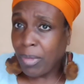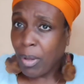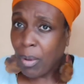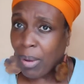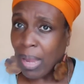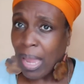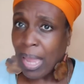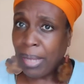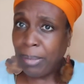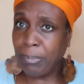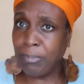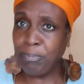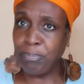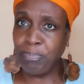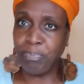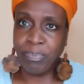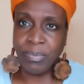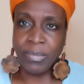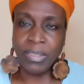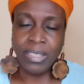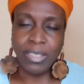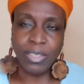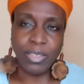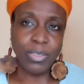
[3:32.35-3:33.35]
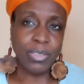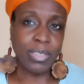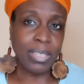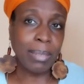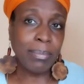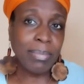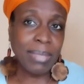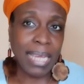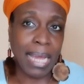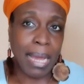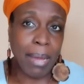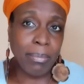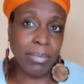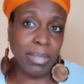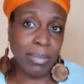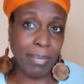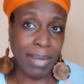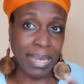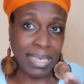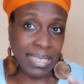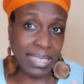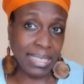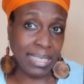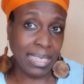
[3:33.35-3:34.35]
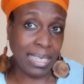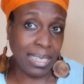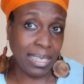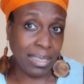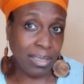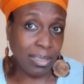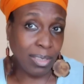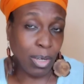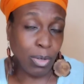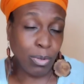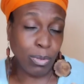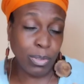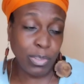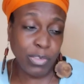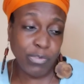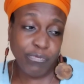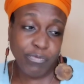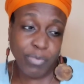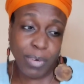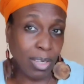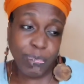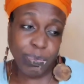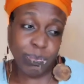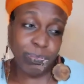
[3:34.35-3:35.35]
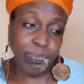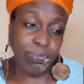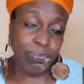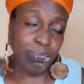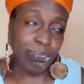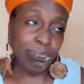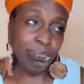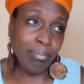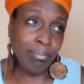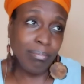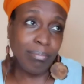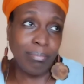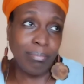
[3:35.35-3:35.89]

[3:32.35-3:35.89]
Okay? So sometimes my skin goes from